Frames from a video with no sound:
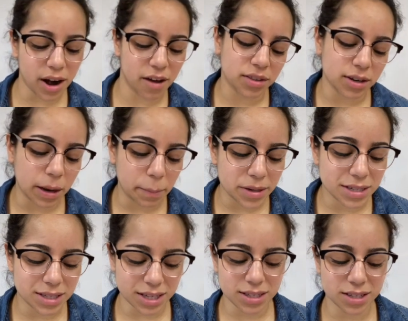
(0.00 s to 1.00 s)
of the number's
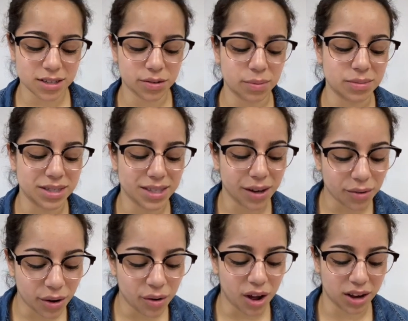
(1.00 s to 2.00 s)
distance from
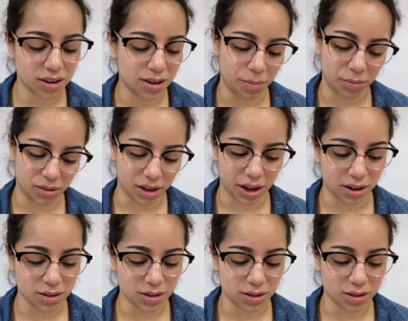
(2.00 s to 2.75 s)
0 on a number line.